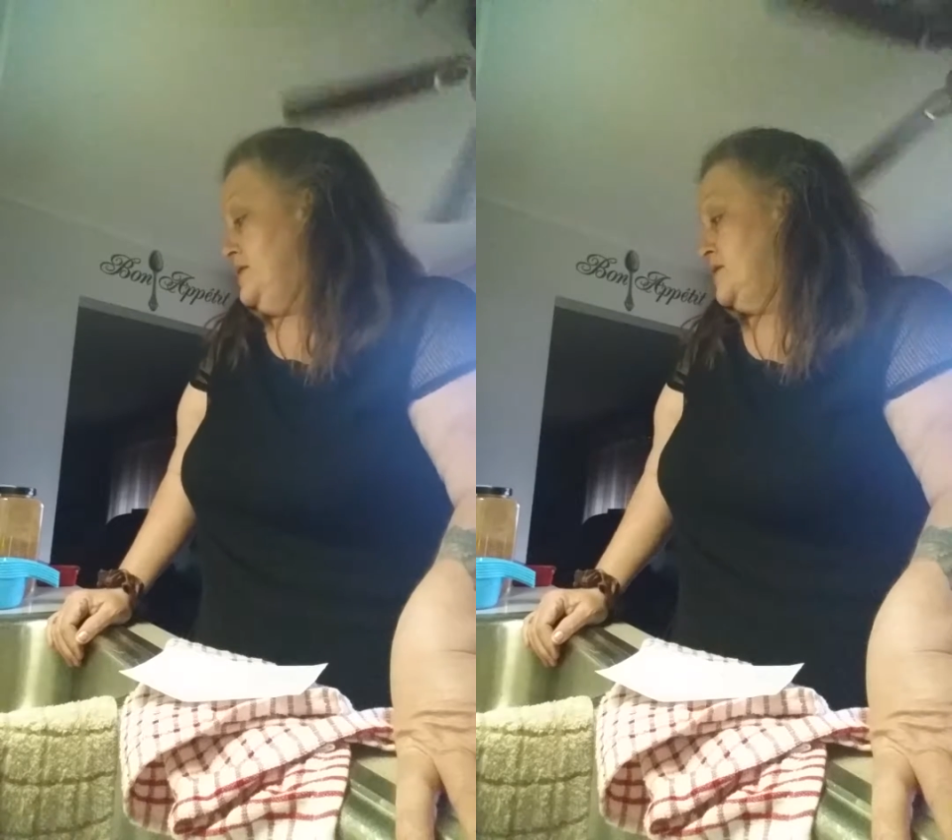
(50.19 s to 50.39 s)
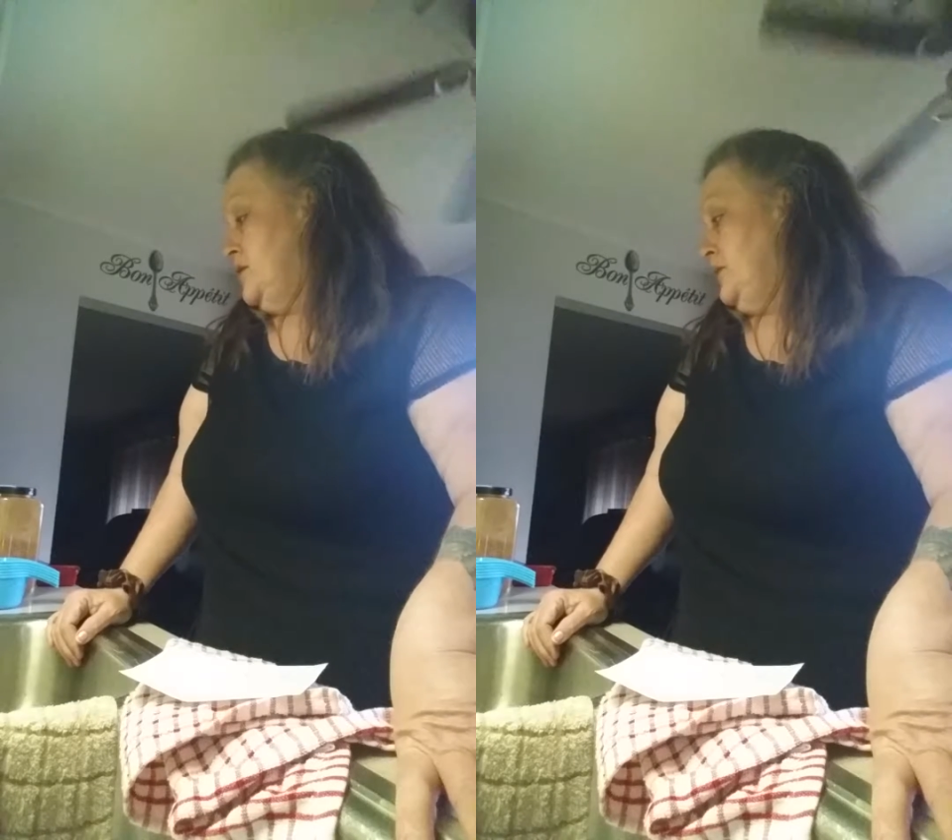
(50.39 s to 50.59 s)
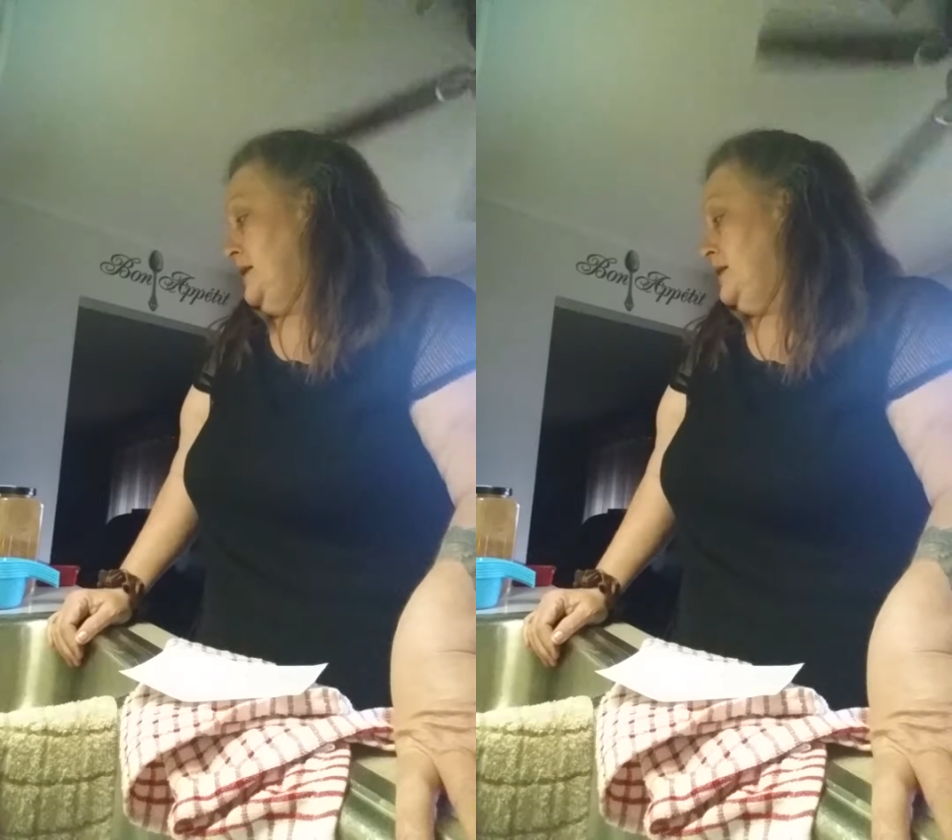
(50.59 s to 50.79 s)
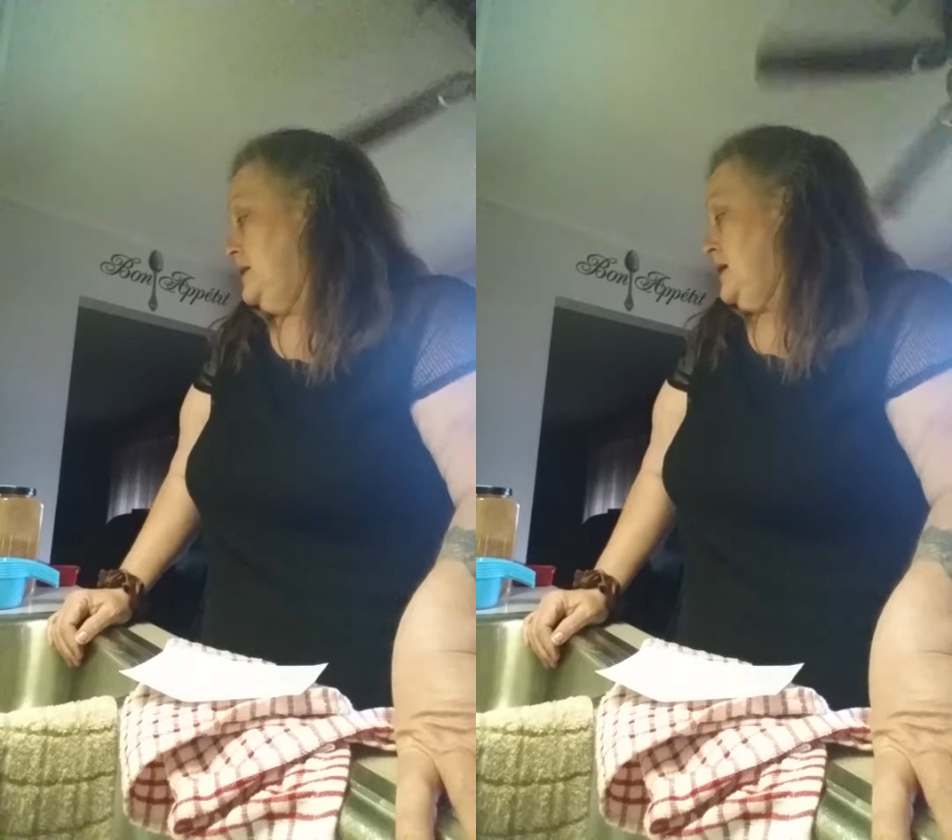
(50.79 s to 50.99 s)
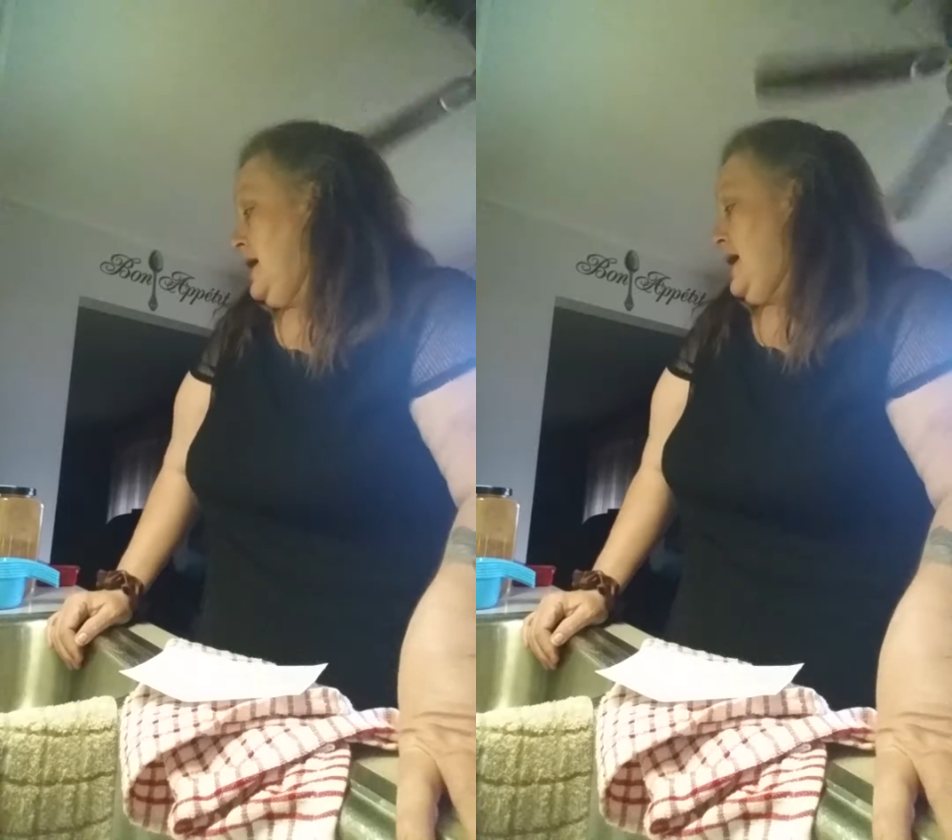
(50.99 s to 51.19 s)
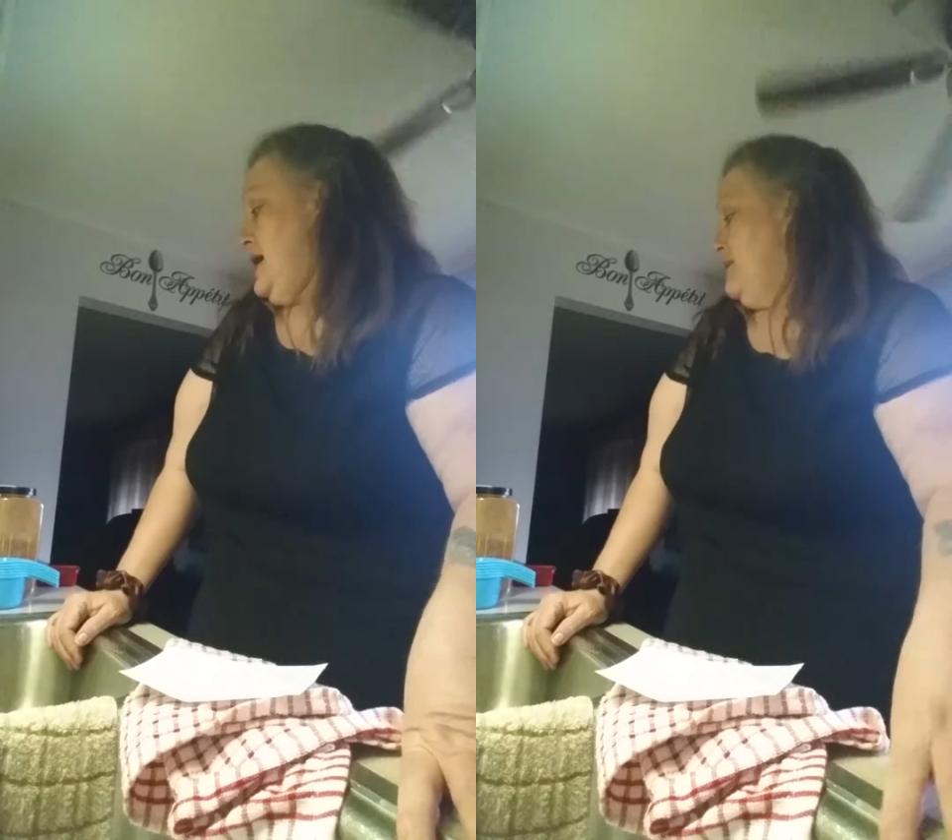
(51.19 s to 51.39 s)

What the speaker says: to it. I